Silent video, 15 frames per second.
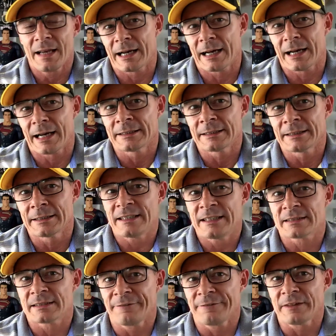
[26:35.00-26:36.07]
he's
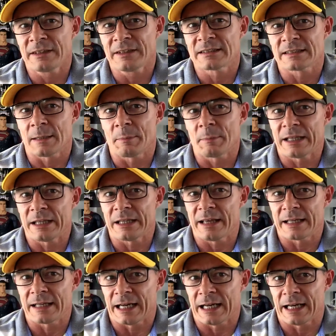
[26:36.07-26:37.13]
definitely somebody that I
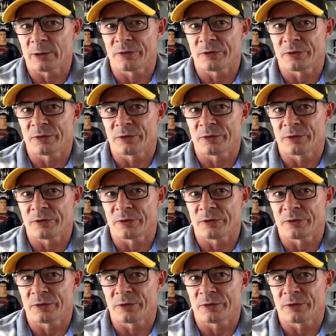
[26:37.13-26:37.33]
don't think he's